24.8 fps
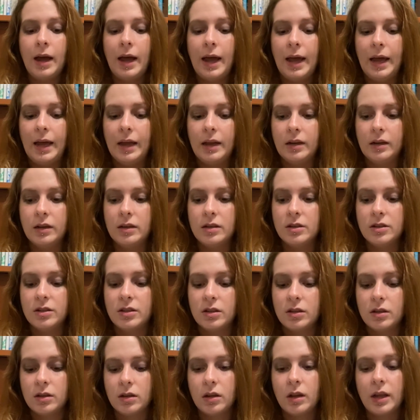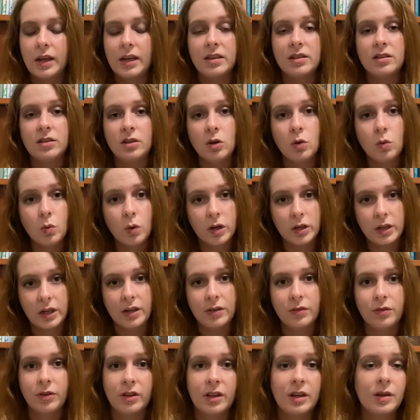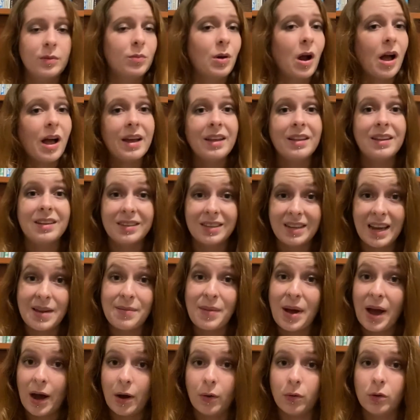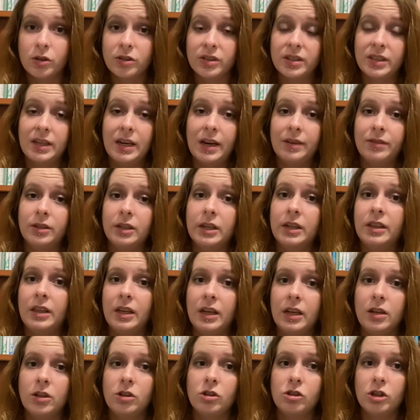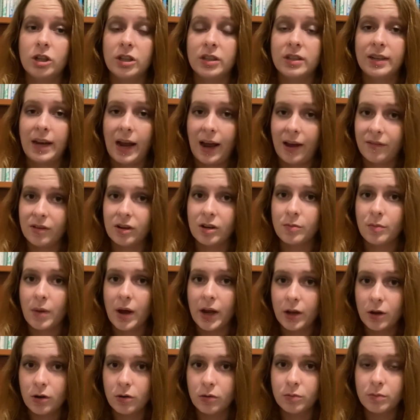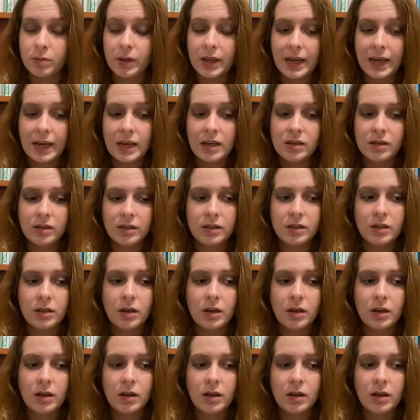and like still working for them, probably the same hours and everything, just having my own place.